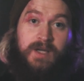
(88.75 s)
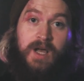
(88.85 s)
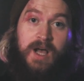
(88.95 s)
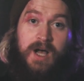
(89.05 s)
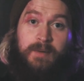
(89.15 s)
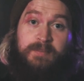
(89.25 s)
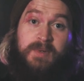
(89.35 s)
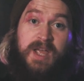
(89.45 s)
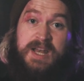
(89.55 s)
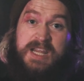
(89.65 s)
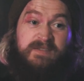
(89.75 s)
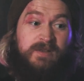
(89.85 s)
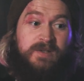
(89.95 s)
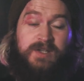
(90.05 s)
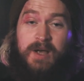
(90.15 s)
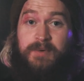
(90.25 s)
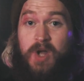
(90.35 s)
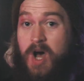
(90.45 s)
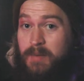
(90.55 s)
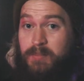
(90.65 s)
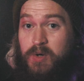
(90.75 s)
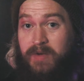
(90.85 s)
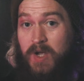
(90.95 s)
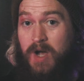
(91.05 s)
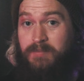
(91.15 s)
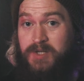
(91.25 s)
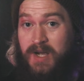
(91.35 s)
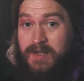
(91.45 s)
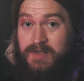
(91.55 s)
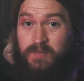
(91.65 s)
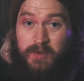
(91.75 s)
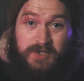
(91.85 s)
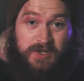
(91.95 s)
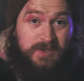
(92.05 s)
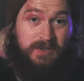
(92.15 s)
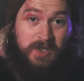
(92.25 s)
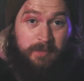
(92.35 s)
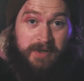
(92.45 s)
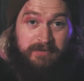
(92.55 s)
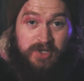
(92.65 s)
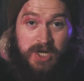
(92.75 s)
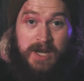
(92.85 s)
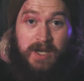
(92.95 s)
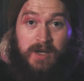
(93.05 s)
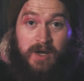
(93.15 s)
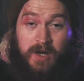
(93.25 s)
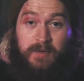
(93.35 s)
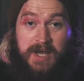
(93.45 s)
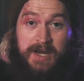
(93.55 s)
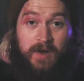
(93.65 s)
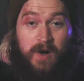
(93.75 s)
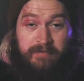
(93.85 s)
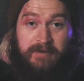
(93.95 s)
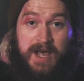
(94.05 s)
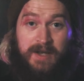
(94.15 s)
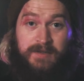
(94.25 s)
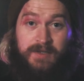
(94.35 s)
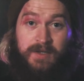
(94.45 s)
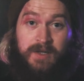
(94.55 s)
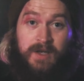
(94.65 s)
and even some non-moving objects with just a little bit of shake are creating artifacts.